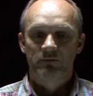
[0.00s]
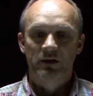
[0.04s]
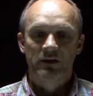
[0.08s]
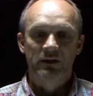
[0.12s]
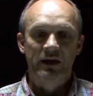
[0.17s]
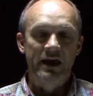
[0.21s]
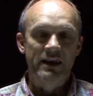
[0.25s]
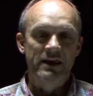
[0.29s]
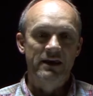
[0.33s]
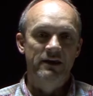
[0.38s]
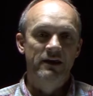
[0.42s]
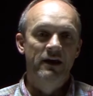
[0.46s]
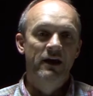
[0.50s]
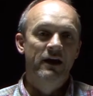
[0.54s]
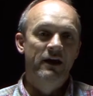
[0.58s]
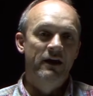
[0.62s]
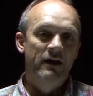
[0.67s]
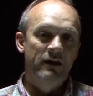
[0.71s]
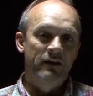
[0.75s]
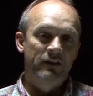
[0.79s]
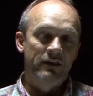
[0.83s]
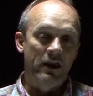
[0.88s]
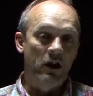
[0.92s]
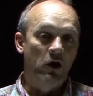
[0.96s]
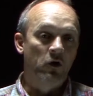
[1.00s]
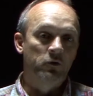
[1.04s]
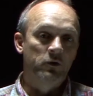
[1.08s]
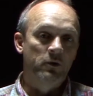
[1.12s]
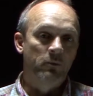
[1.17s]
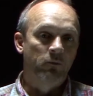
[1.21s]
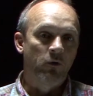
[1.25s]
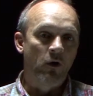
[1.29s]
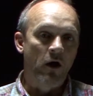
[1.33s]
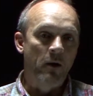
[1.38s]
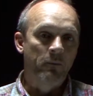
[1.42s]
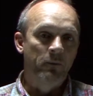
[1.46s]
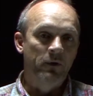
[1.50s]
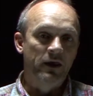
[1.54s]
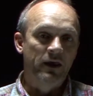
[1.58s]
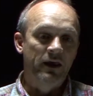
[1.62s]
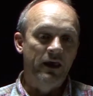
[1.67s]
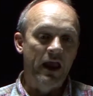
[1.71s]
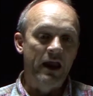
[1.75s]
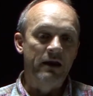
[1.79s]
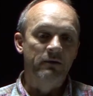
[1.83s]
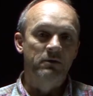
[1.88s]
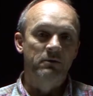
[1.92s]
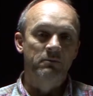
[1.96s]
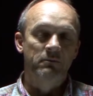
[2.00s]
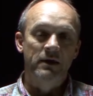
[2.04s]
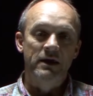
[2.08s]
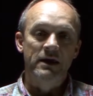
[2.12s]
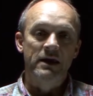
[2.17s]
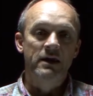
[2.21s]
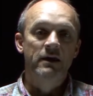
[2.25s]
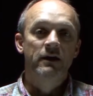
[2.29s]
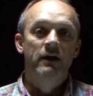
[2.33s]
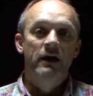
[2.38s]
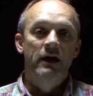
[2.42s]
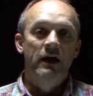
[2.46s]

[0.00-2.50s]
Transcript: The lady that owned the property came to me